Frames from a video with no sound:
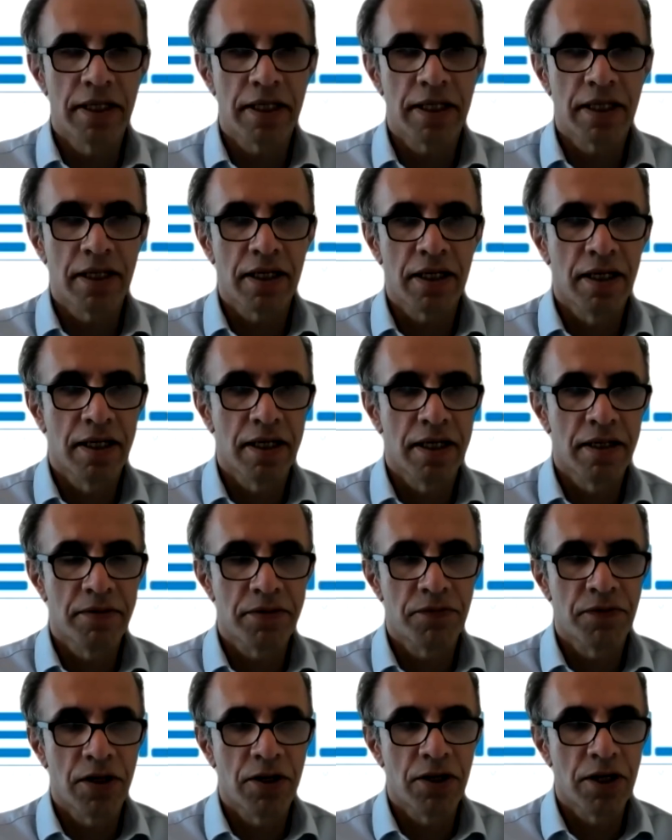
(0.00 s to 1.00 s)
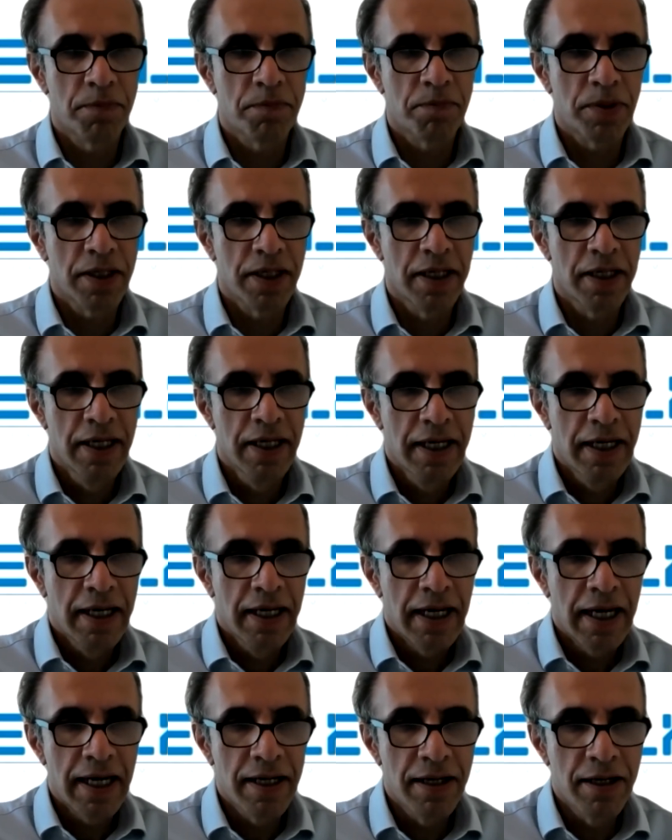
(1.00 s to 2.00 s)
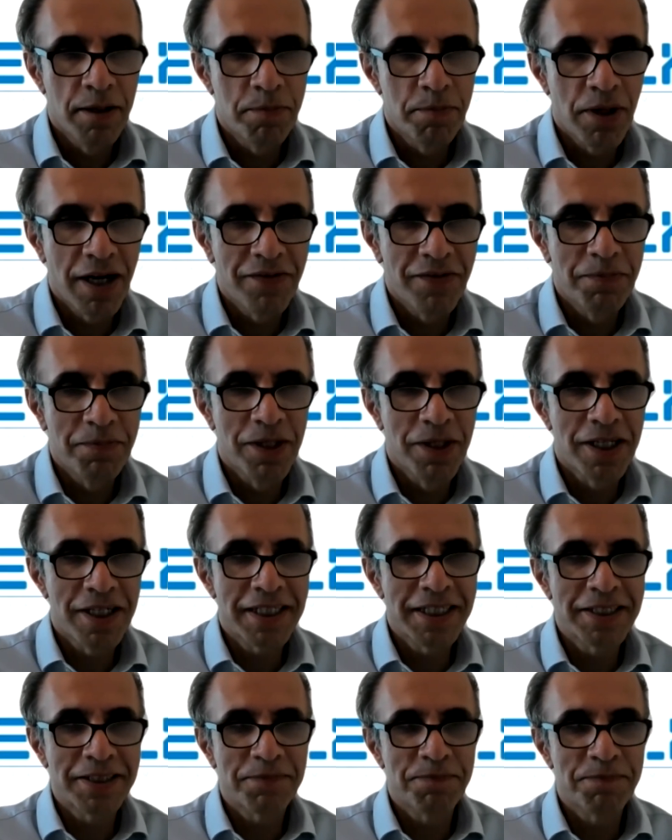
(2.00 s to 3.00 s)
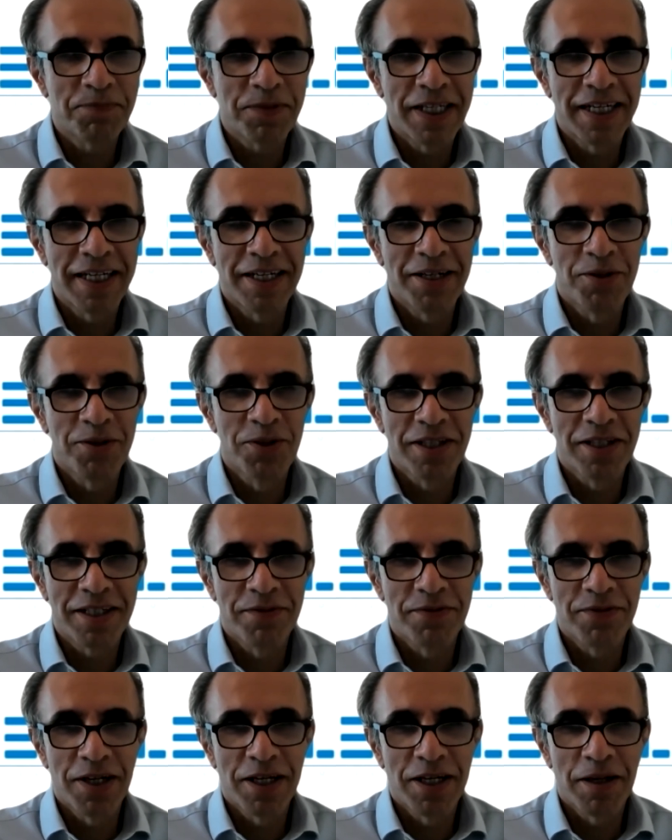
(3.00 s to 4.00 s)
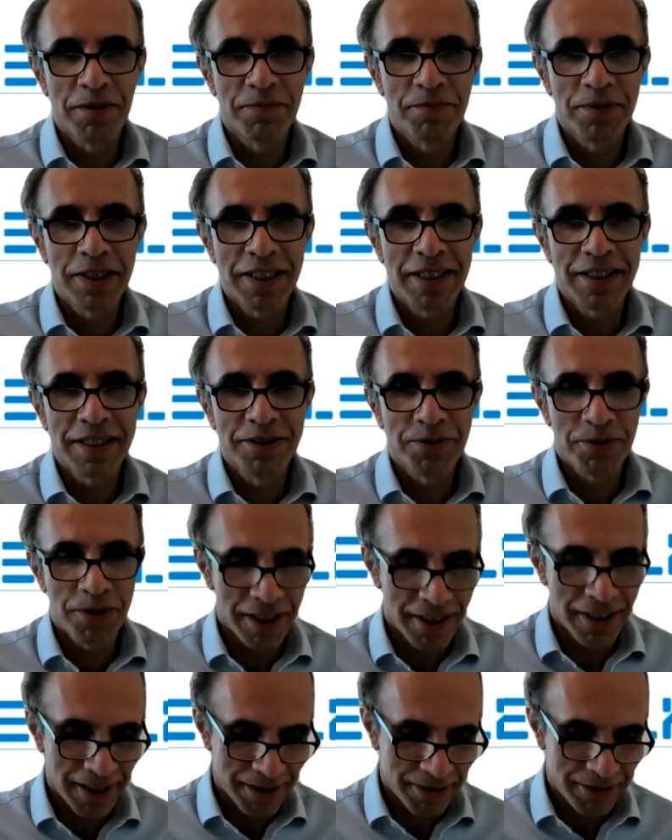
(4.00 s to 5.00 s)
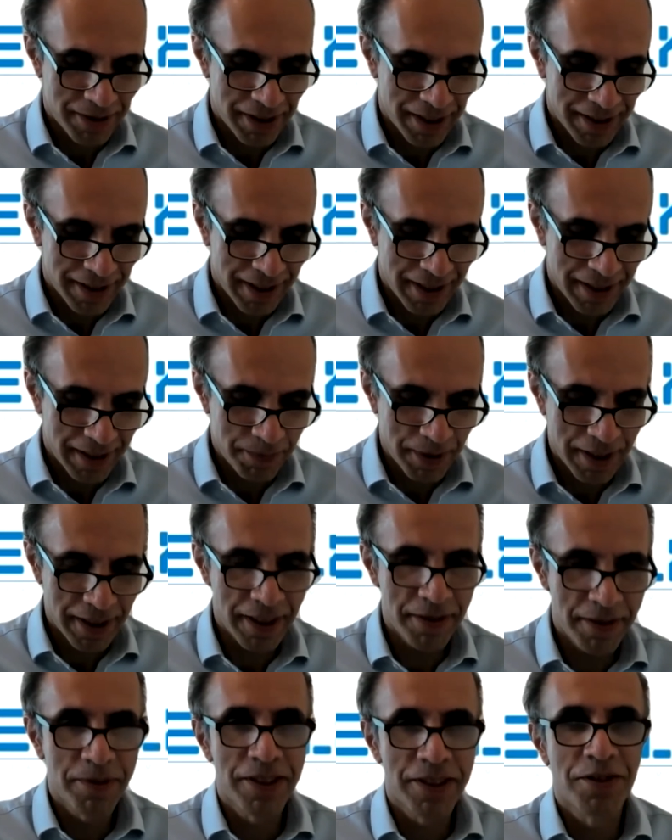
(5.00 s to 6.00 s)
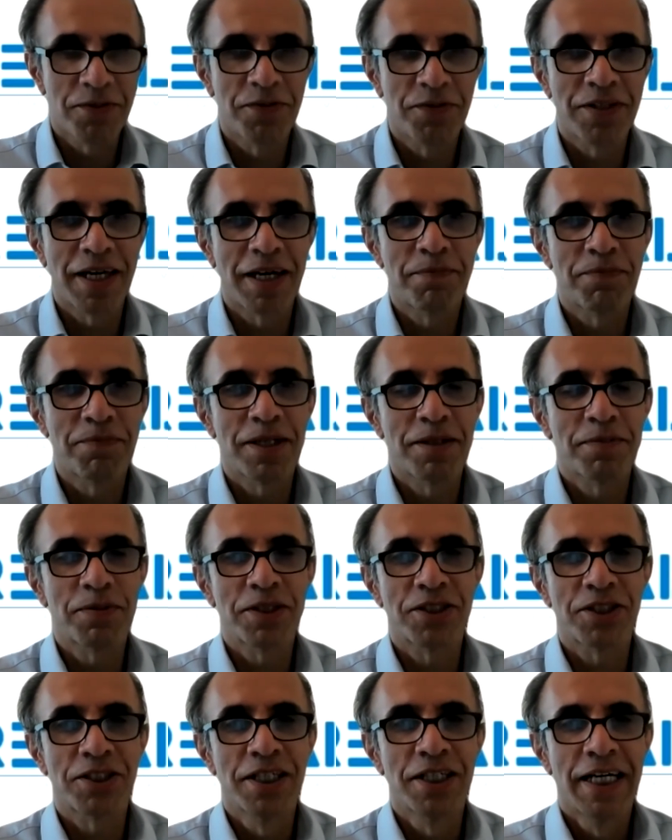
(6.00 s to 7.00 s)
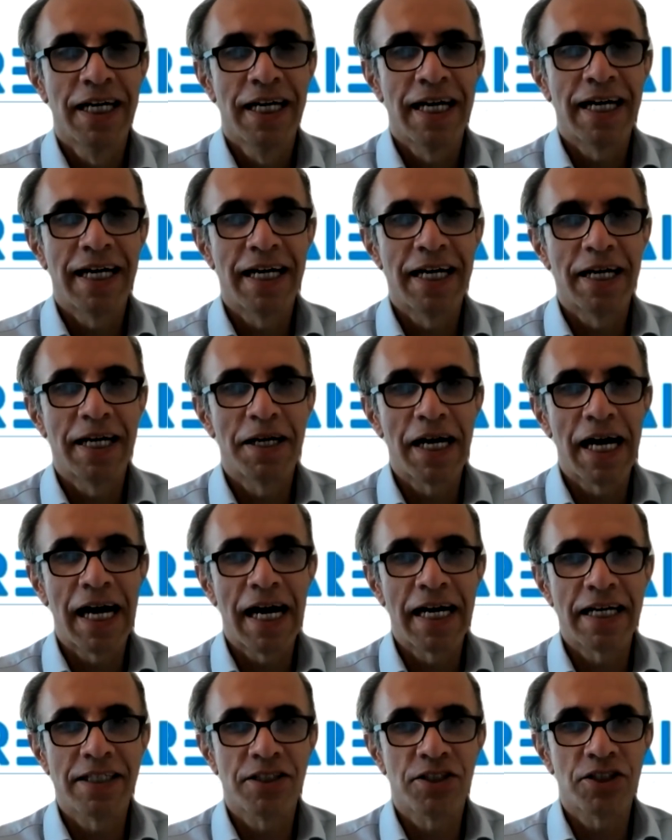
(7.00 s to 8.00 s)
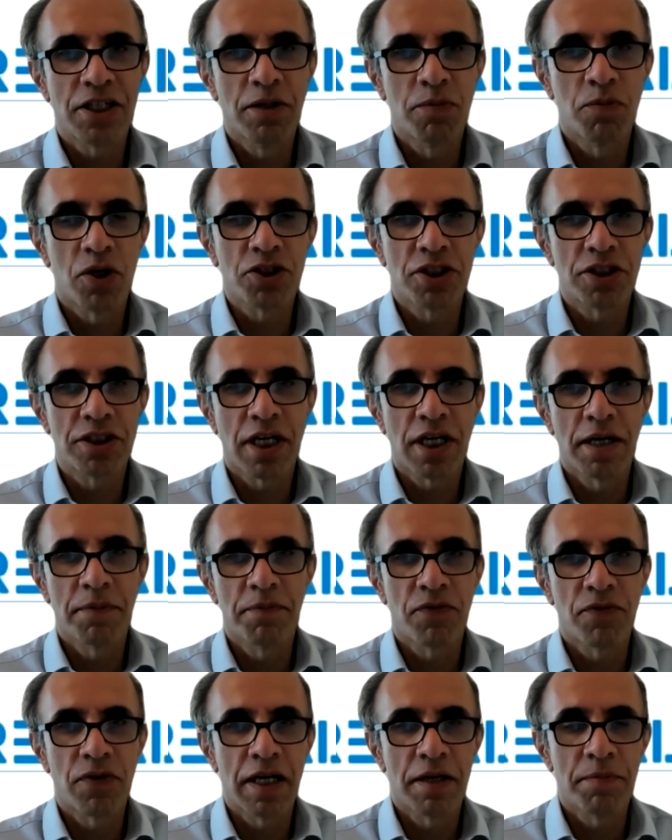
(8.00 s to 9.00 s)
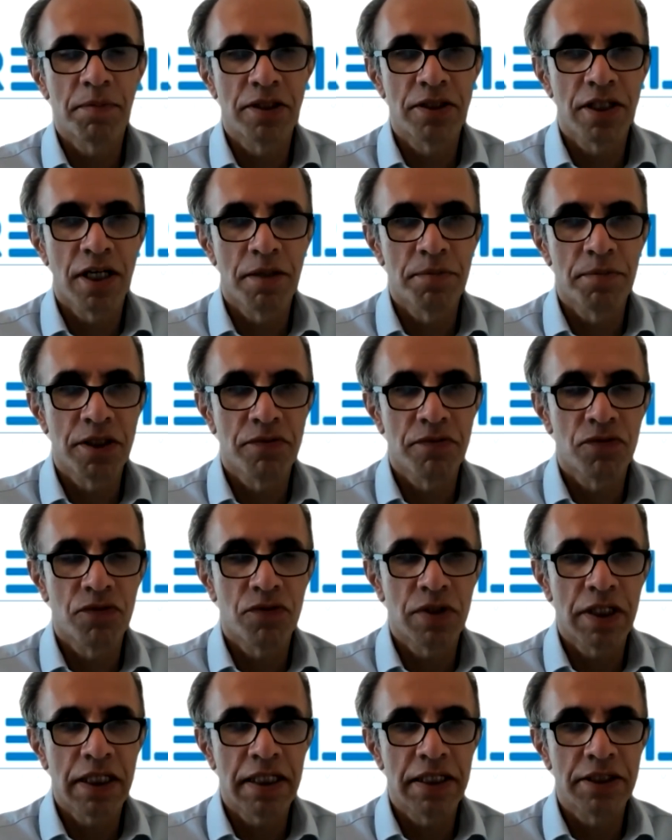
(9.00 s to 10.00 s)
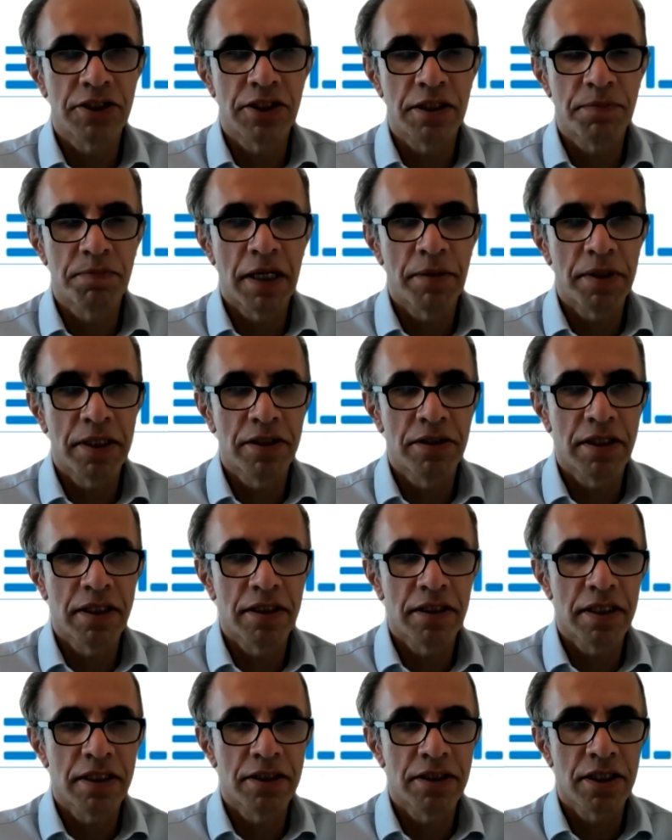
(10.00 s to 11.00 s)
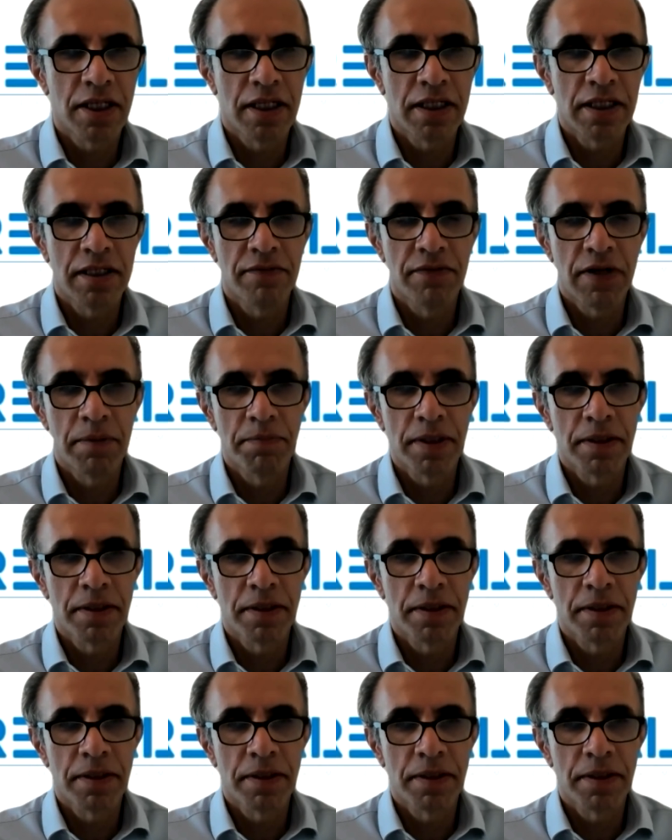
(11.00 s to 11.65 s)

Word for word: They can phone up NR Private Market, or they can phone up me as well. I'll take the money, not for that purpose. And what's a time frame in terms of relisting? Maybe into early November?